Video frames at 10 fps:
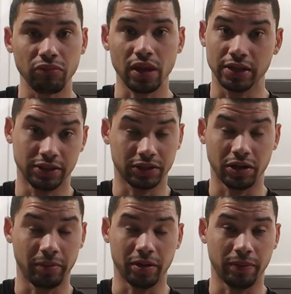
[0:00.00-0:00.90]
That's just
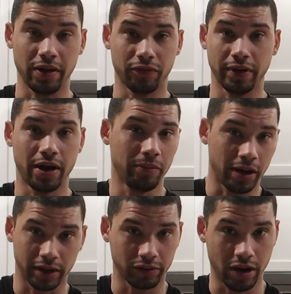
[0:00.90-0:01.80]
going to be the plan for now. I'm
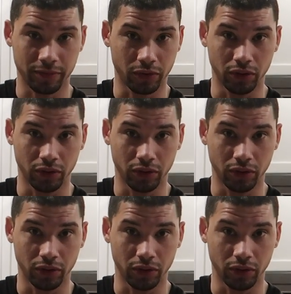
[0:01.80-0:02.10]
not going to grab